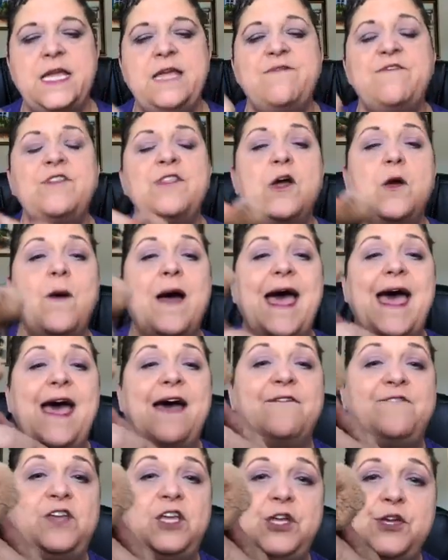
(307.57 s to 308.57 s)
Even though I
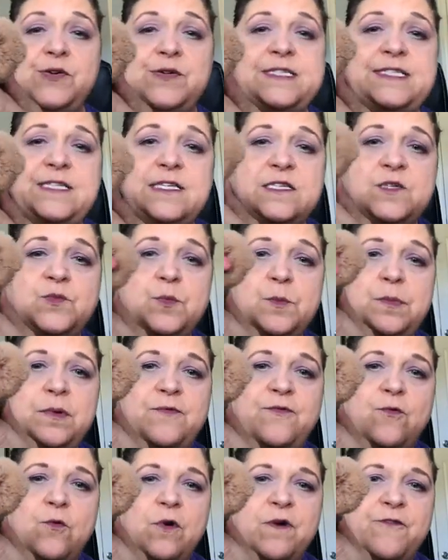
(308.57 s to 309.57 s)
have used this one
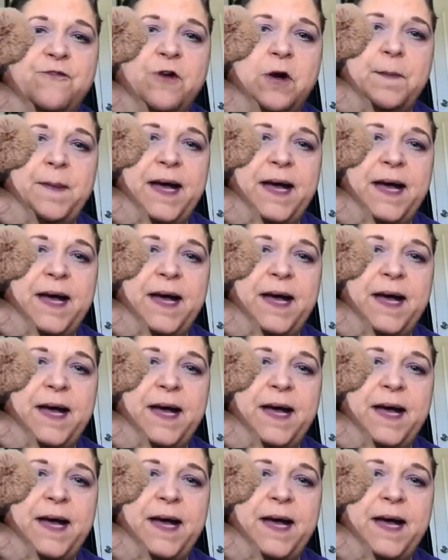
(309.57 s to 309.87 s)
before for